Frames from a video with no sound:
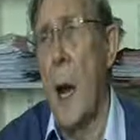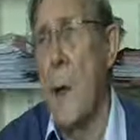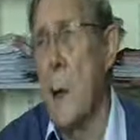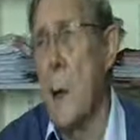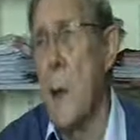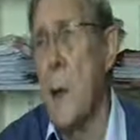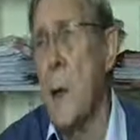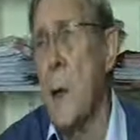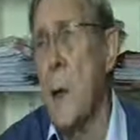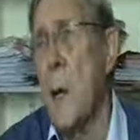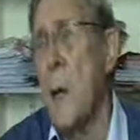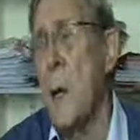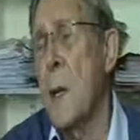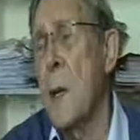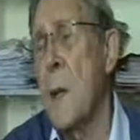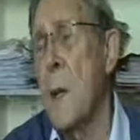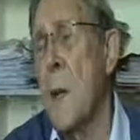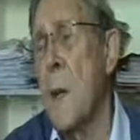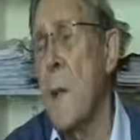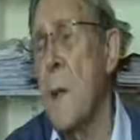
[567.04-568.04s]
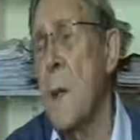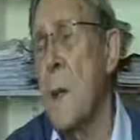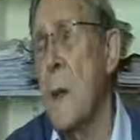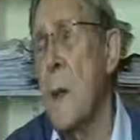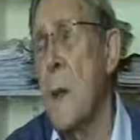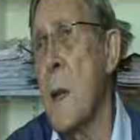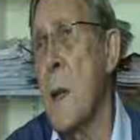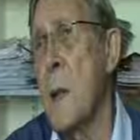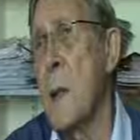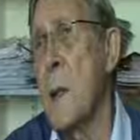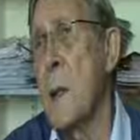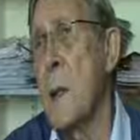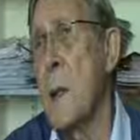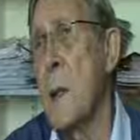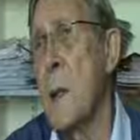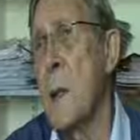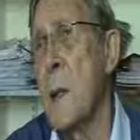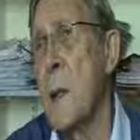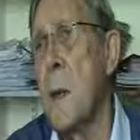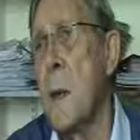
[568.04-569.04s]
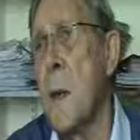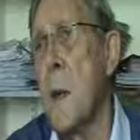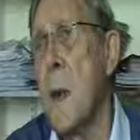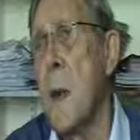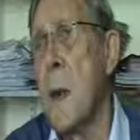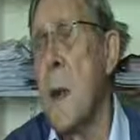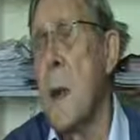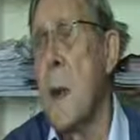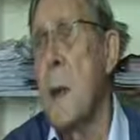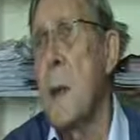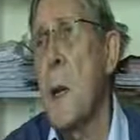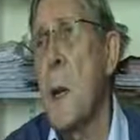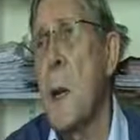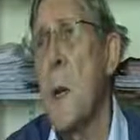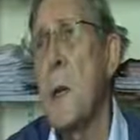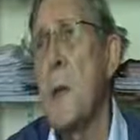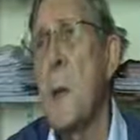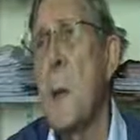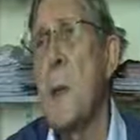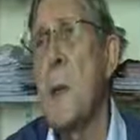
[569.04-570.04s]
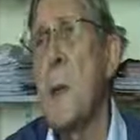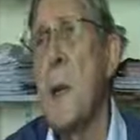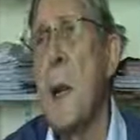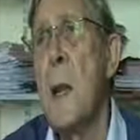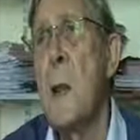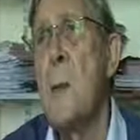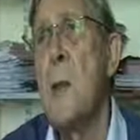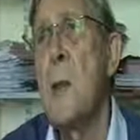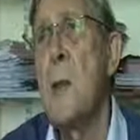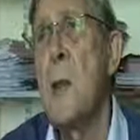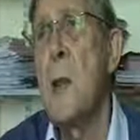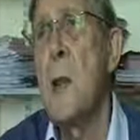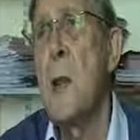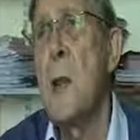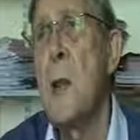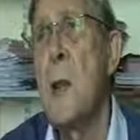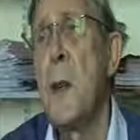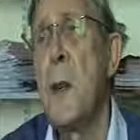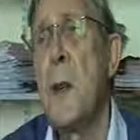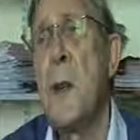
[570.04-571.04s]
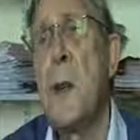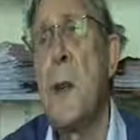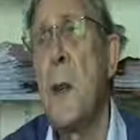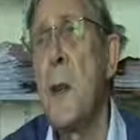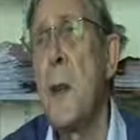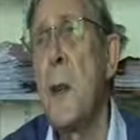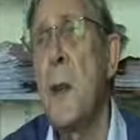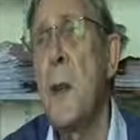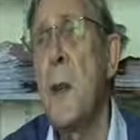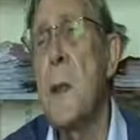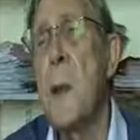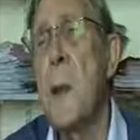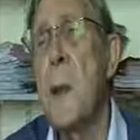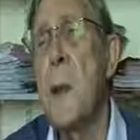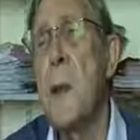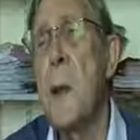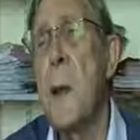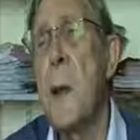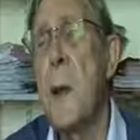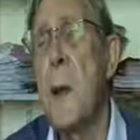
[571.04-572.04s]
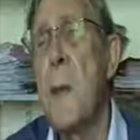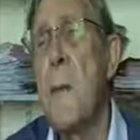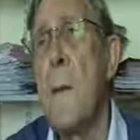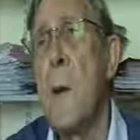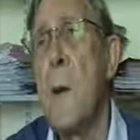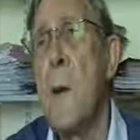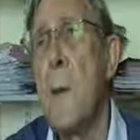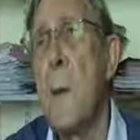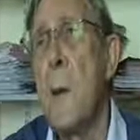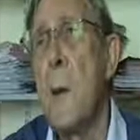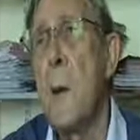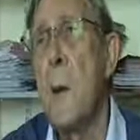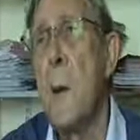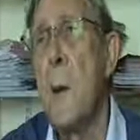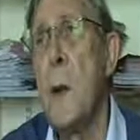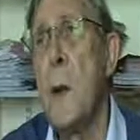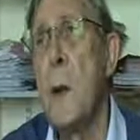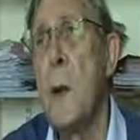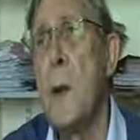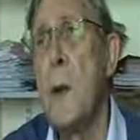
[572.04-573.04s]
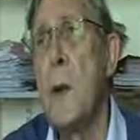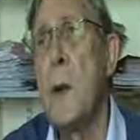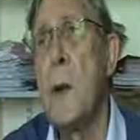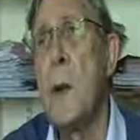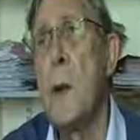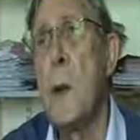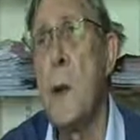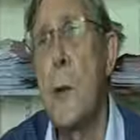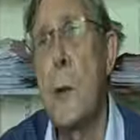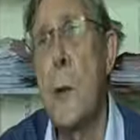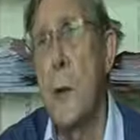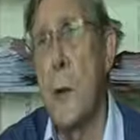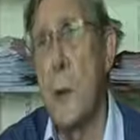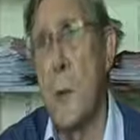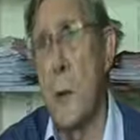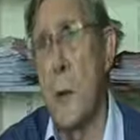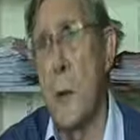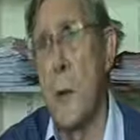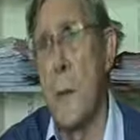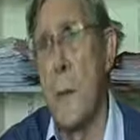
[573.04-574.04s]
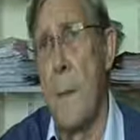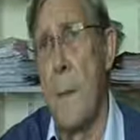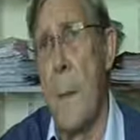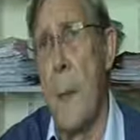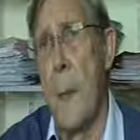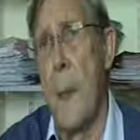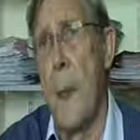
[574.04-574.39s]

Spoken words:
I'd also like to emphasize that task-based language teaching does not necessarily involve putting learners into groups.